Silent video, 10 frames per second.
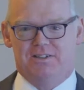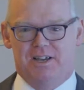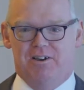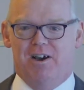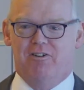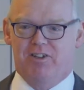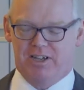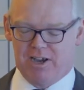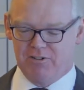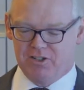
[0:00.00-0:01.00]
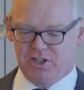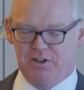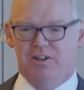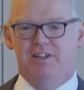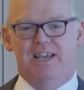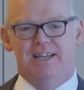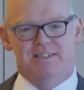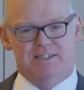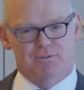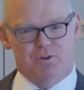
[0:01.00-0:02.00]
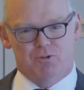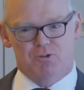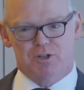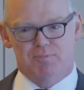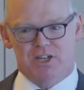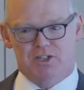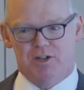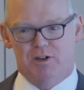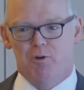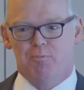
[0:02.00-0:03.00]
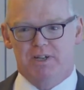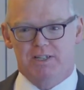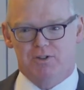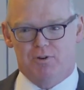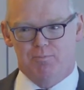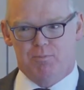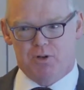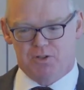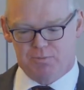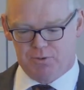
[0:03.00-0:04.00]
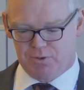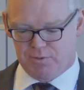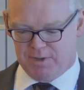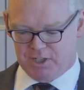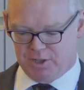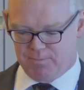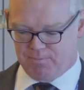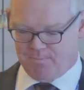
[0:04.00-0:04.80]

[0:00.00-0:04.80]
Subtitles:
So I would encourage you, and it's difficult to measure, but it's not impossible to measure.